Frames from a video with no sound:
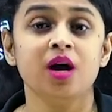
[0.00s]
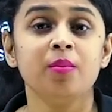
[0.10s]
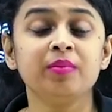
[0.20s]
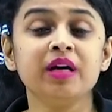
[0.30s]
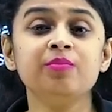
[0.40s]

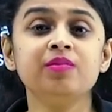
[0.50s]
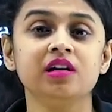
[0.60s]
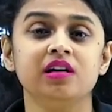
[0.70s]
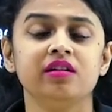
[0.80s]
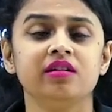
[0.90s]

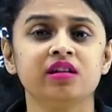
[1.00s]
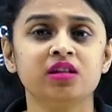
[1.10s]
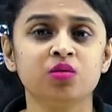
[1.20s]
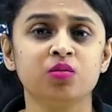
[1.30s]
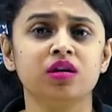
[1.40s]
People in
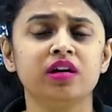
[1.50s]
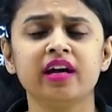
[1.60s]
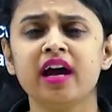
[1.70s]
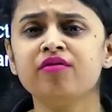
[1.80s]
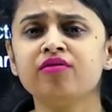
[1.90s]
the world,
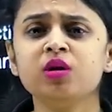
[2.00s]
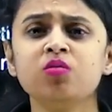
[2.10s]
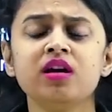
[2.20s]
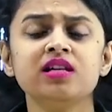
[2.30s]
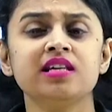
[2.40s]

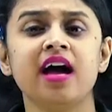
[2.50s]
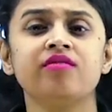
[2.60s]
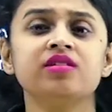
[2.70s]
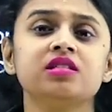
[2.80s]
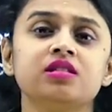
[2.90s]
everyone is
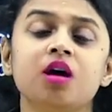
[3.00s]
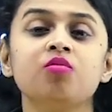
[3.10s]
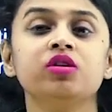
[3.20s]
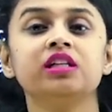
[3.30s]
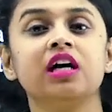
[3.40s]
having some
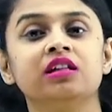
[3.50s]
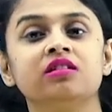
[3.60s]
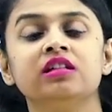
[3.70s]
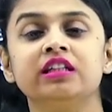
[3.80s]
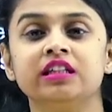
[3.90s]
or the
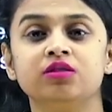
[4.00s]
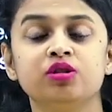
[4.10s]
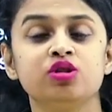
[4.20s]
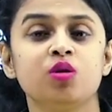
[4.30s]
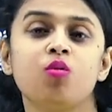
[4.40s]
other need
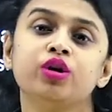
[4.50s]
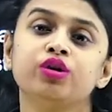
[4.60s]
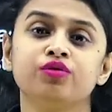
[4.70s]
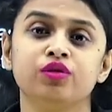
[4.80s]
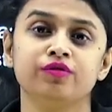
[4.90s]
which they want to
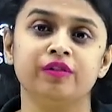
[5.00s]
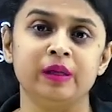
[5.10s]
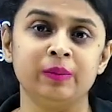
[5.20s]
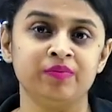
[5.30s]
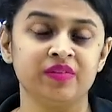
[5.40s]
fulfill.
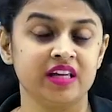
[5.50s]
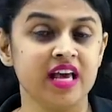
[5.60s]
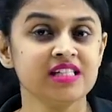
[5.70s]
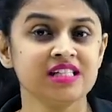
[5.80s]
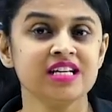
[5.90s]

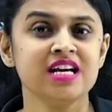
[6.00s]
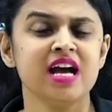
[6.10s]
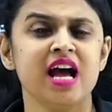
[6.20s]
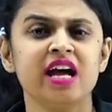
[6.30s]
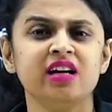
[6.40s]
Yes,
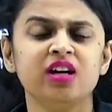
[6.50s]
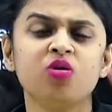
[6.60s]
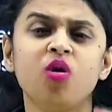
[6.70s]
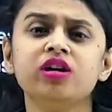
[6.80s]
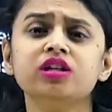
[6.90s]
and in
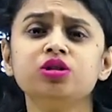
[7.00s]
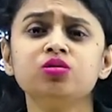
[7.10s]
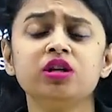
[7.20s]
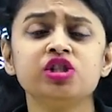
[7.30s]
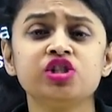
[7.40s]
order to
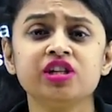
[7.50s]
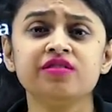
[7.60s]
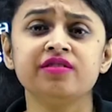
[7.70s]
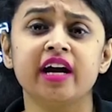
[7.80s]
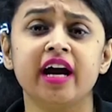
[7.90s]

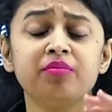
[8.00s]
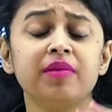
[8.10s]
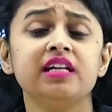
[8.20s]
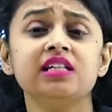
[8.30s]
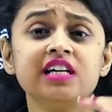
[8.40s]
achieve that,
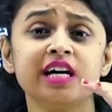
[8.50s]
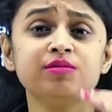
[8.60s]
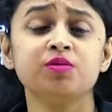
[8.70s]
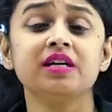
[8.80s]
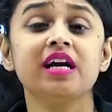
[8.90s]
many
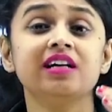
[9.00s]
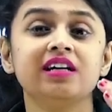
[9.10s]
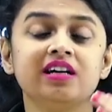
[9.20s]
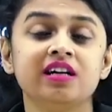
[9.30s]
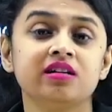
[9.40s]
times we get
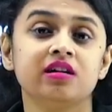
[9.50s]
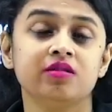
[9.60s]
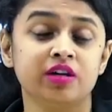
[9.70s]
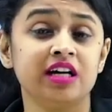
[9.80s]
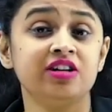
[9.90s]
in uh,
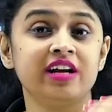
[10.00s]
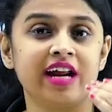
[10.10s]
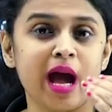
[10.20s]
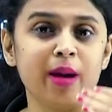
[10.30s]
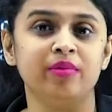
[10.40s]
we get
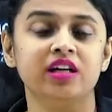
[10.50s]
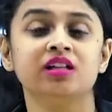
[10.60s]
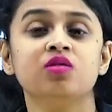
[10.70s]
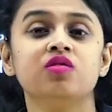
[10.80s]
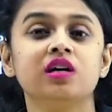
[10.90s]
trapped in
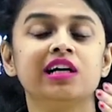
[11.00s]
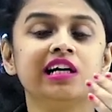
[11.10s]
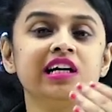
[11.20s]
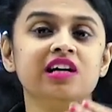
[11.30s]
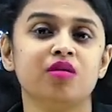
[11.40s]
the
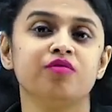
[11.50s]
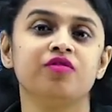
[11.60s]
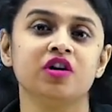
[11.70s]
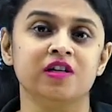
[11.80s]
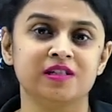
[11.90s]
worldly
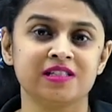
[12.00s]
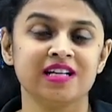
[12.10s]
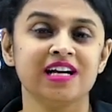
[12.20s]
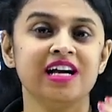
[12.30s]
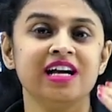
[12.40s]
comforts,
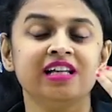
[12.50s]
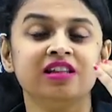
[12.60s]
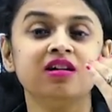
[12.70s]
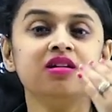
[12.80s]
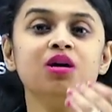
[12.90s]
in
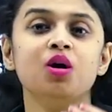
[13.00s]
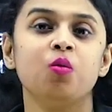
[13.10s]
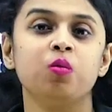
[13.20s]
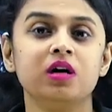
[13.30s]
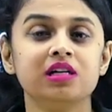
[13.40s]
the
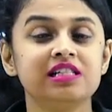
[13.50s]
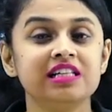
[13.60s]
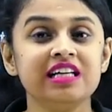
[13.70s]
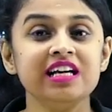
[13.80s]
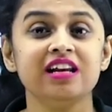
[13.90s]

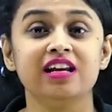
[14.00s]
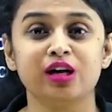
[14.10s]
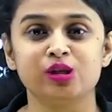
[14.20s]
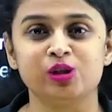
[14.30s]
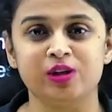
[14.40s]
worldly
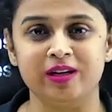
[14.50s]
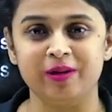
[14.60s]
luxury.